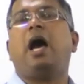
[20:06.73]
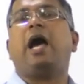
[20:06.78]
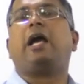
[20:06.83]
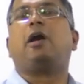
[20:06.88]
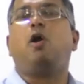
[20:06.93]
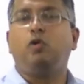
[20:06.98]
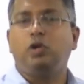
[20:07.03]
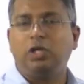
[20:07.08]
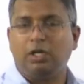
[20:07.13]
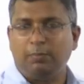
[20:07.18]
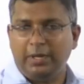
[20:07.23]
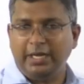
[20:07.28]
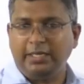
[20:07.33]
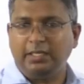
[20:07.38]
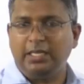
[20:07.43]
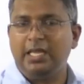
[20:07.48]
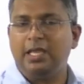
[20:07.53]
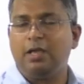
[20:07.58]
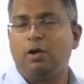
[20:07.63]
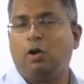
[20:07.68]

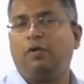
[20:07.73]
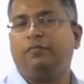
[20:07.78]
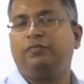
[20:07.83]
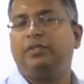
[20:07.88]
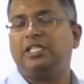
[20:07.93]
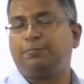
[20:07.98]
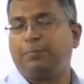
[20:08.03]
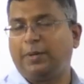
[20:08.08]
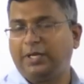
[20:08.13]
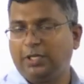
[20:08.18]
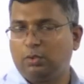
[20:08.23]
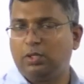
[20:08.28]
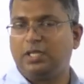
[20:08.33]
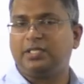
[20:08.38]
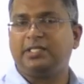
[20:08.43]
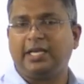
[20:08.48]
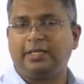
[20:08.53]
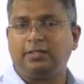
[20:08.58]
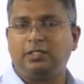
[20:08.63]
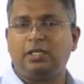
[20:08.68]
accountability of this particular
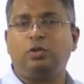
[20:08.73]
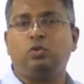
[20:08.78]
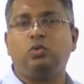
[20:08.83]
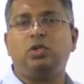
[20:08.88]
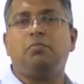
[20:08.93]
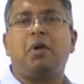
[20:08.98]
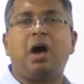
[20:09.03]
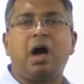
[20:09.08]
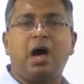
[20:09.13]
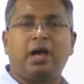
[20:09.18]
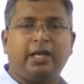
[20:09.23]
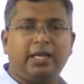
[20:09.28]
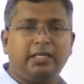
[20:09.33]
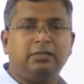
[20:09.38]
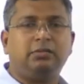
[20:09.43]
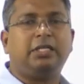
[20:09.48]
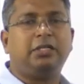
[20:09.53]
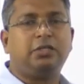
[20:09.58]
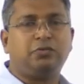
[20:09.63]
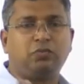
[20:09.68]
sector to the
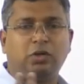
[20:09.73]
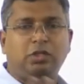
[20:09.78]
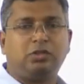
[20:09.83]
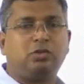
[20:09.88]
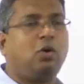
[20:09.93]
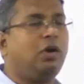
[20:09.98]
market. That is what is